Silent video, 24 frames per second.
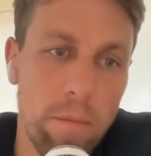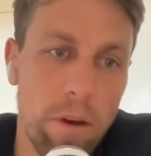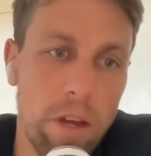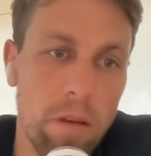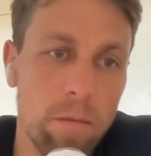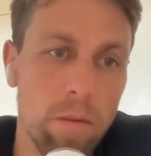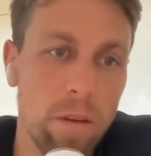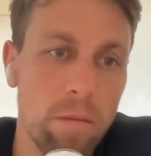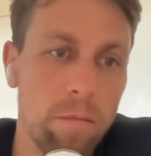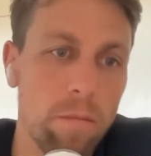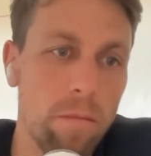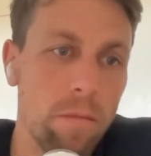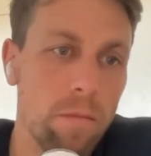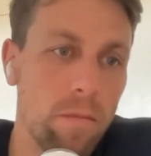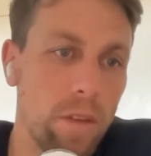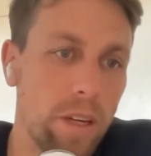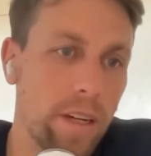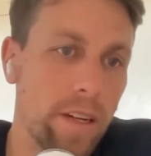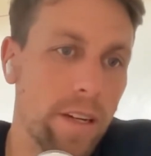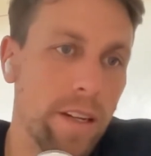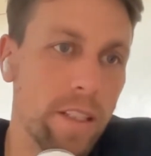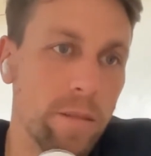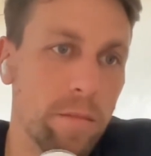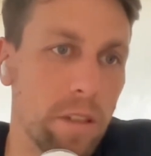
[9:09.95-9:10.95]
be like an
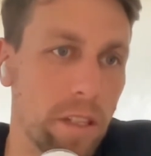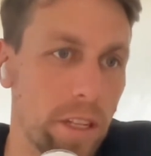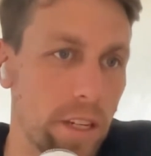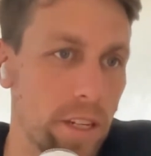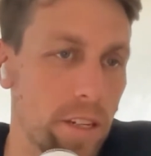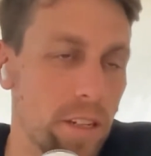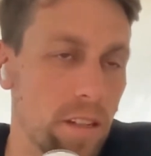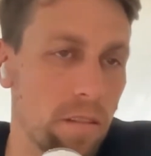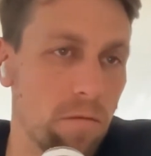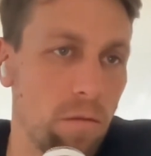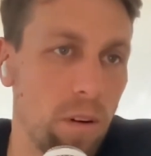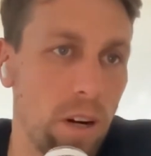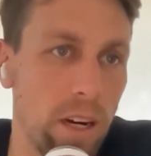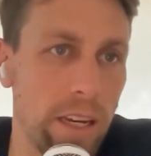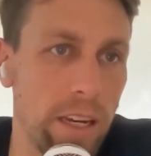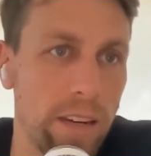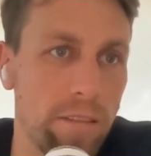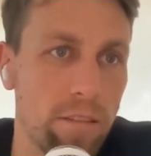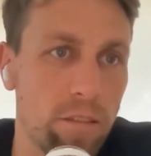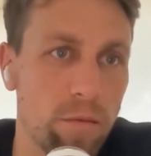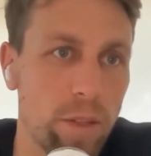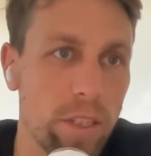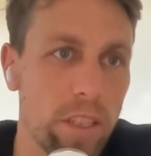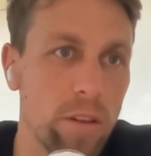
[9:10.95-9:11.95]
explanation why
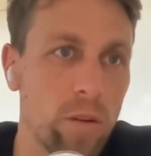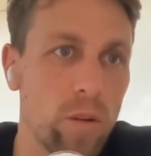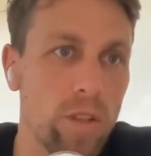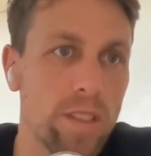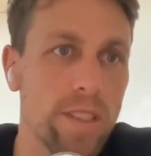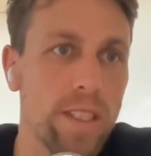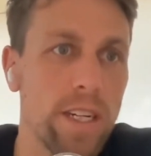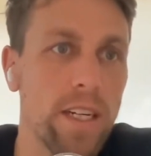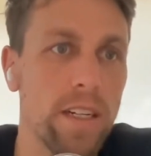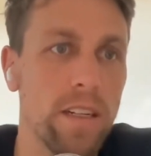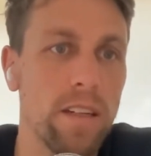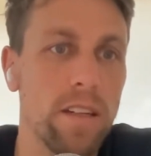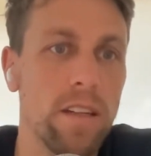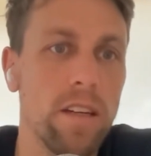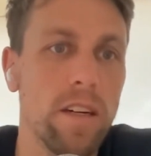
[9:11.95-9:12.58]
everybody looks at